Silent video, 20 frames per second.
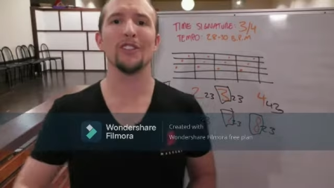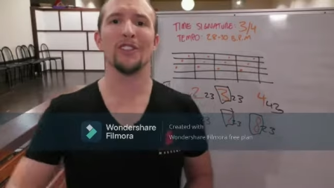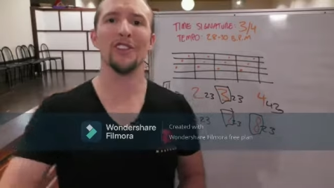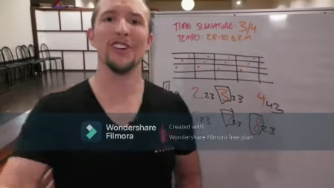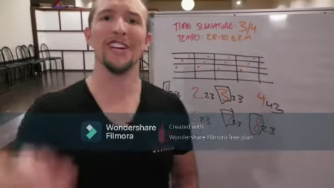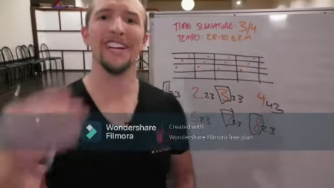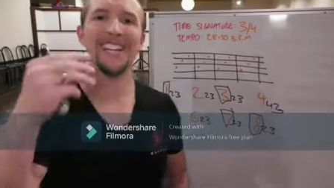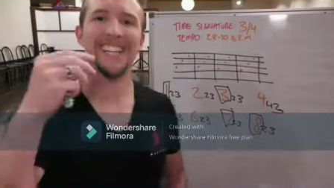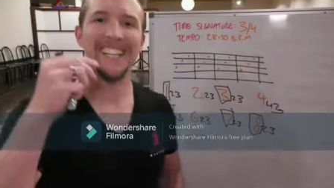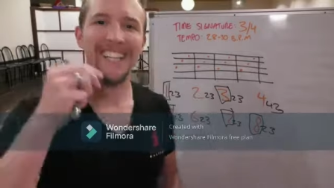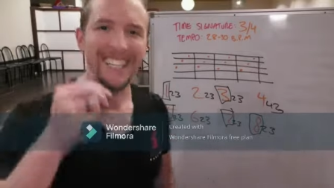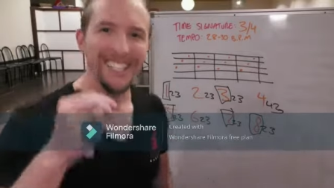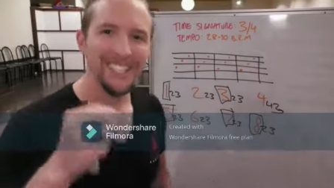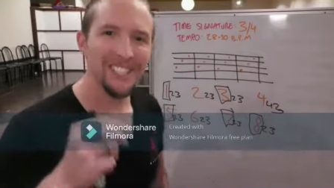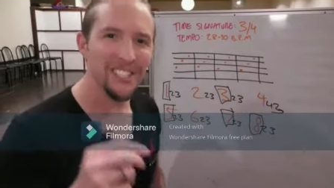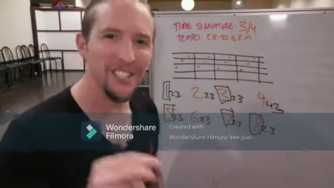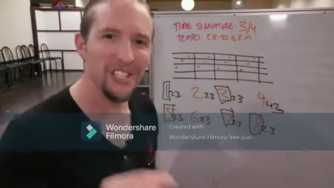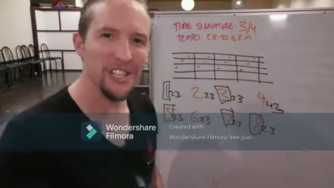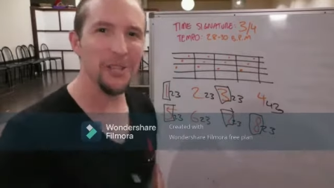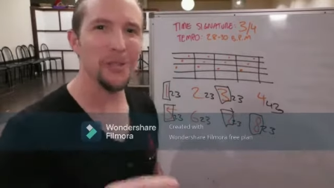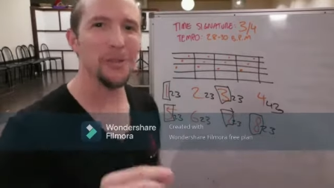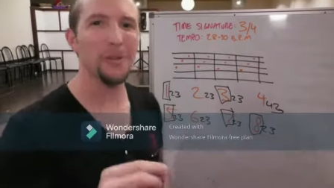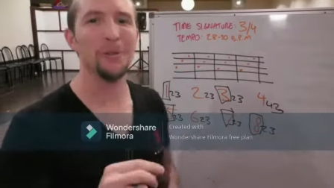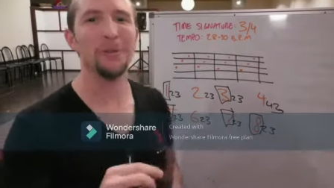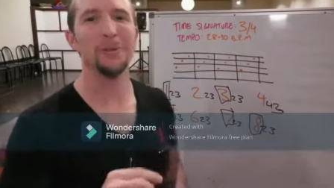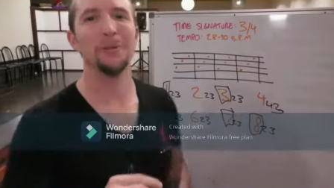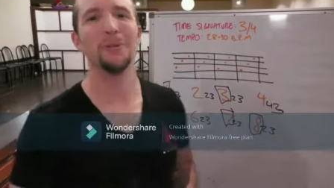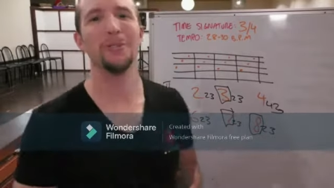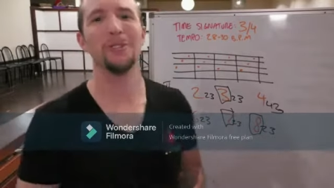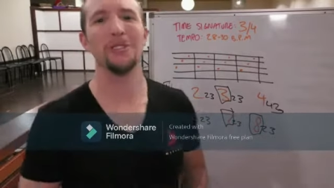3.
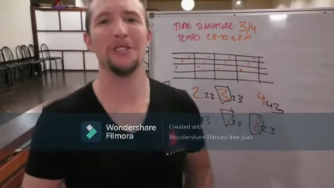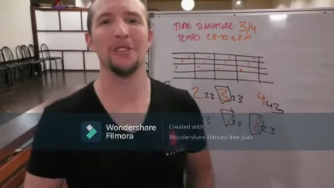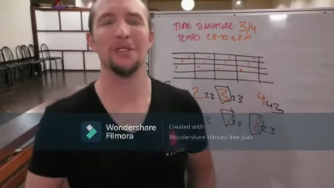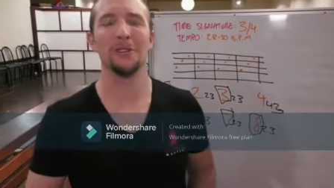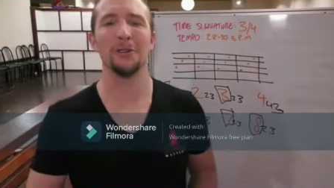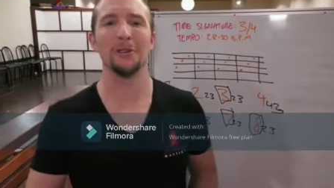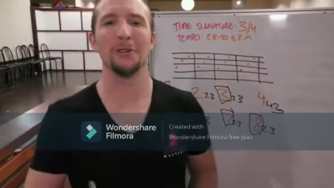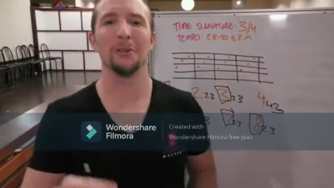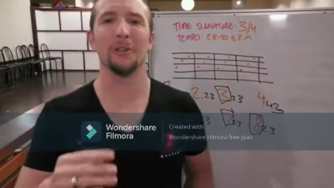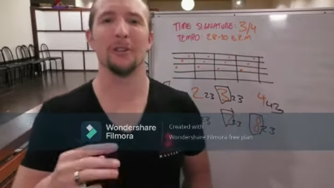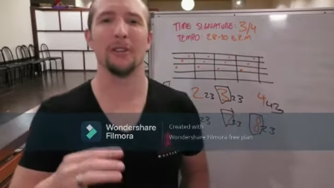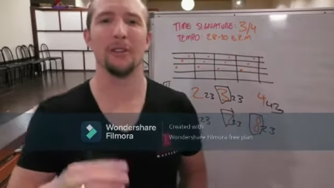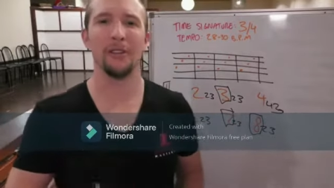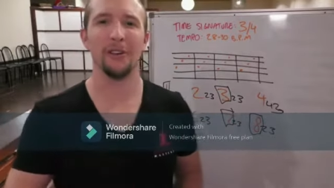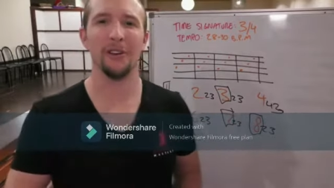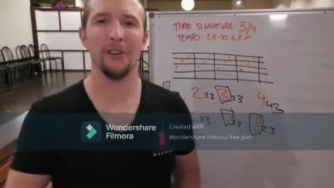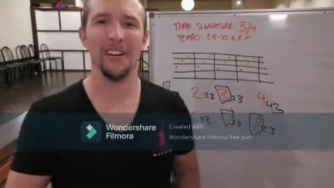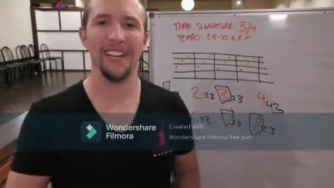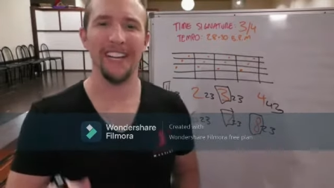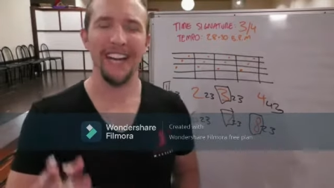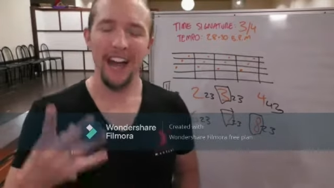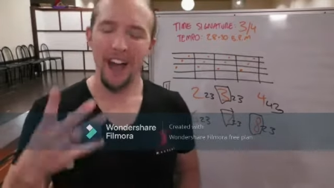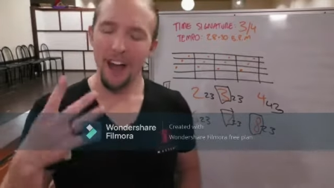2, 2, 3.